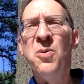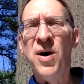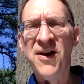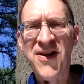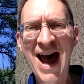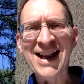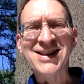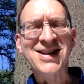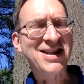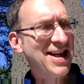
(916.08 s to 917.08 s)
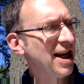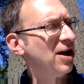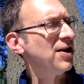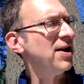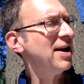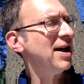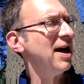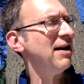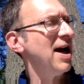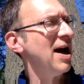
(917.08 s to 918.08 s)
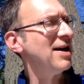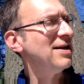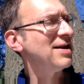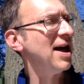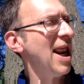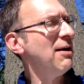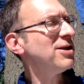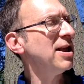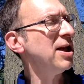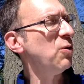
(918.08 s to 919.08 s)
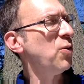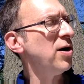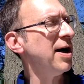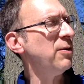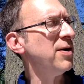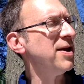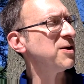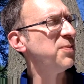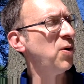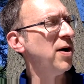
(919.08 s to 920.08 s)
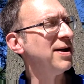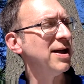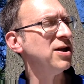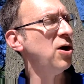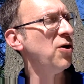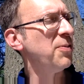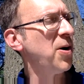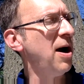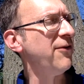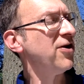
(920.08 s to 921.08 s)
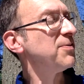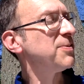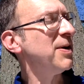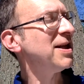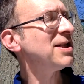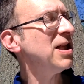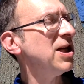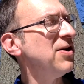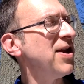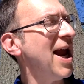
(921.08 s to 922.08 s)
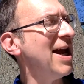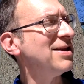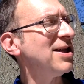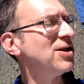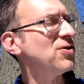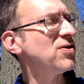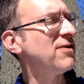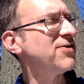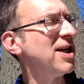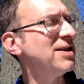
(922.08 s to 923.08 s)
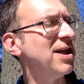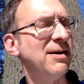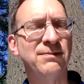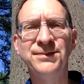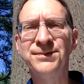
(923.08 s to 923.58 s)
Well, that's settled, Garryaki said. I was a little worried when this boy didn't know the proverbs, but it's clear the ancestors have sent him.